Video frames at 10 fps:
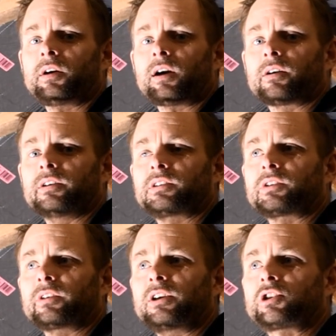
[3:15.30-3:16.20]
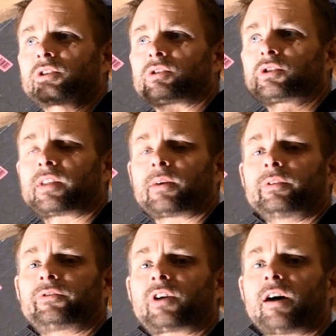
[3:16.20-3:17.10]
our insulation so that
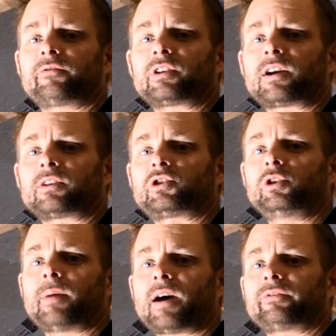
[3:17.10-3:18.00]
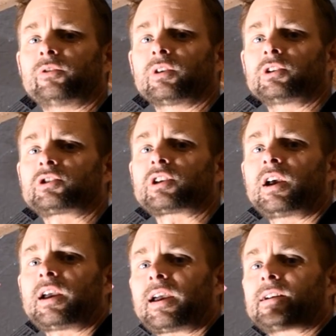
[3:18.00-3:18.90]
we've covered our 2x4s
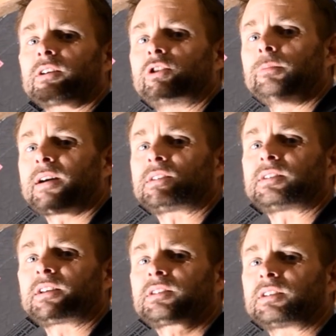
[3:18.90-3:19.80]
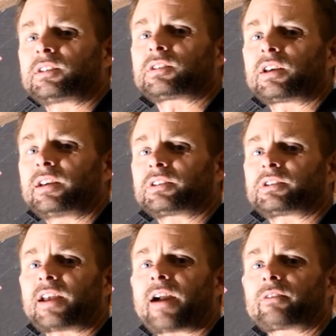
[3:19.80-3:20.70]
and our 2x6s in a
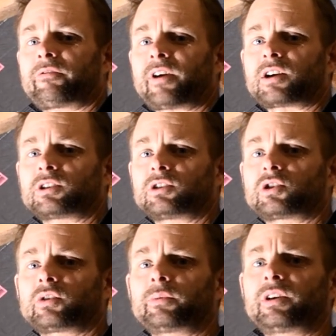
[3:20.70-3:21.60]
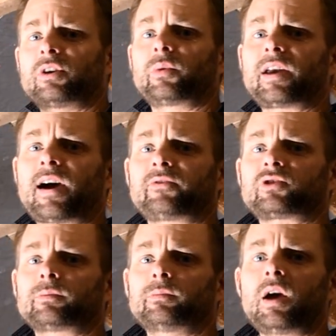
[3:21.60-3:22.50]
staggered fashion so that we know we have
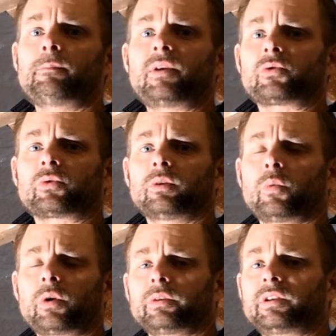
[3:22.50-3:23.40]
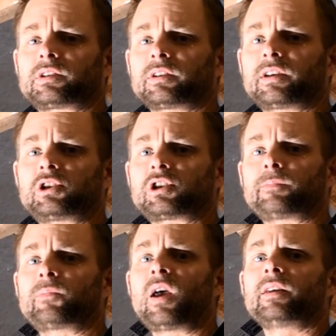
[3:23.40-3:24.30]
some mineral wool
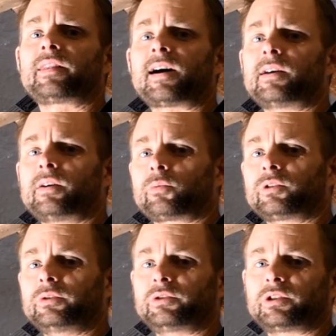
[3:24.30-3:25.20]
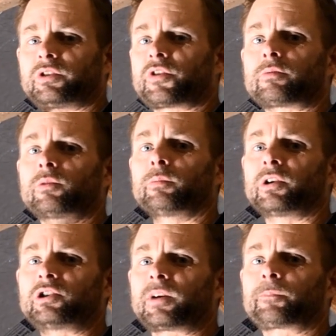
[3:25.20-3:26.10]
insulation. That reduces thermal
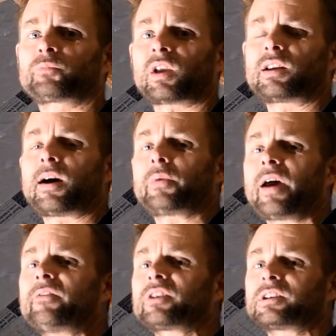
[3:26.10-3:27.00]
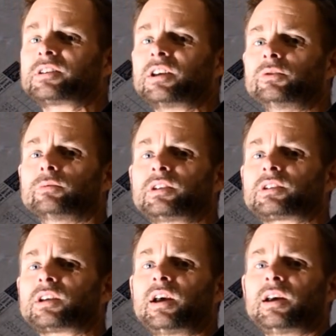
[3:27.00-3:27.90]
bridging. And now we have a
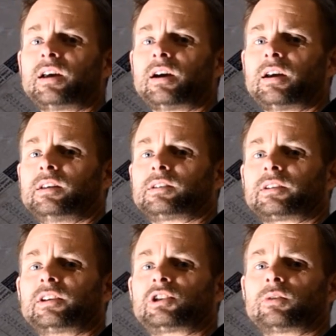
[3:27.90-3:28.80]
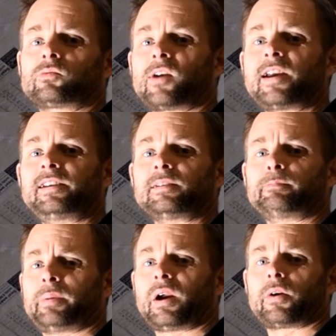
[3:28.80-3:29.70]
continuous insulation
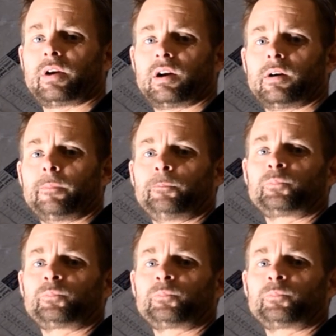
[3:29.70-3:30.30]
radiant barrier.